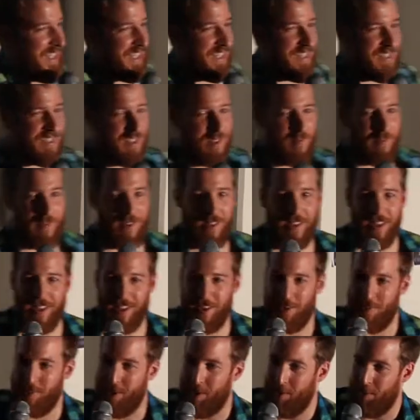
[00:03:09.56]
that is something that
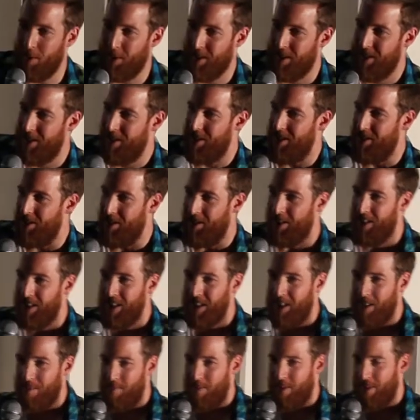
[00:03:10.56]
nobody wants to do.
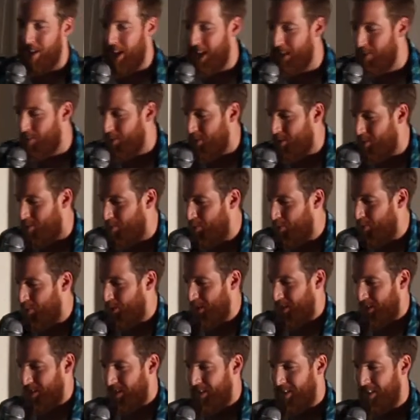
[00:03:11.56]
But that was the
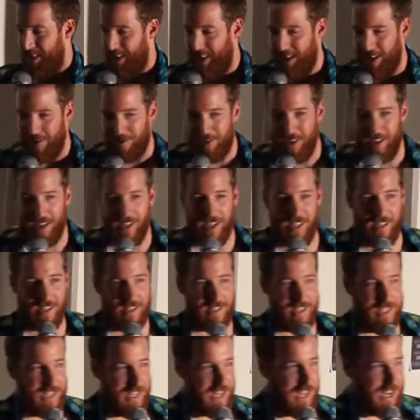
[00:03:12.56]
point. I realized
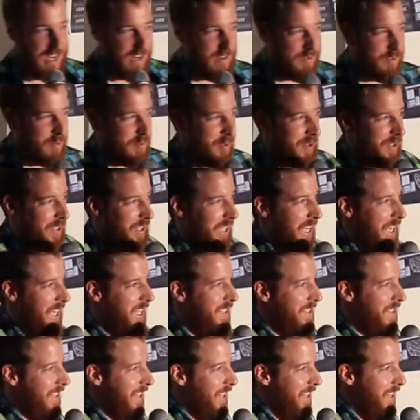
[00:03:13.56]
that everybody
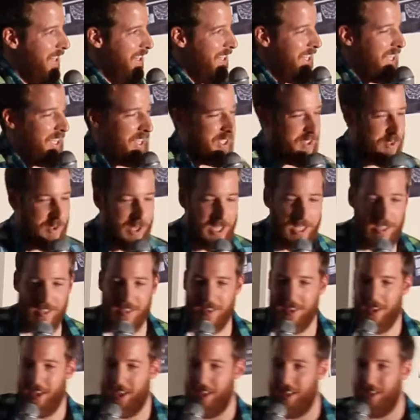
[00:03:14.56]
hates it. So I
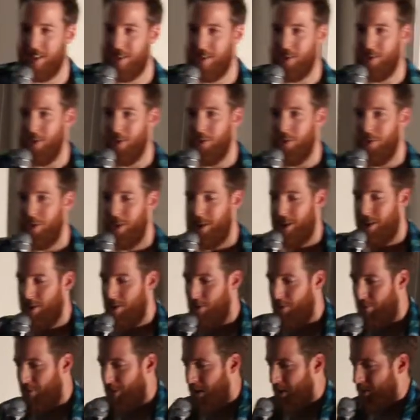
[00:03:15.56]
decided to
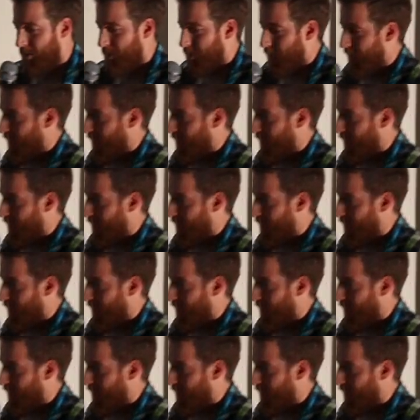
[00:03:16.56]
co-found a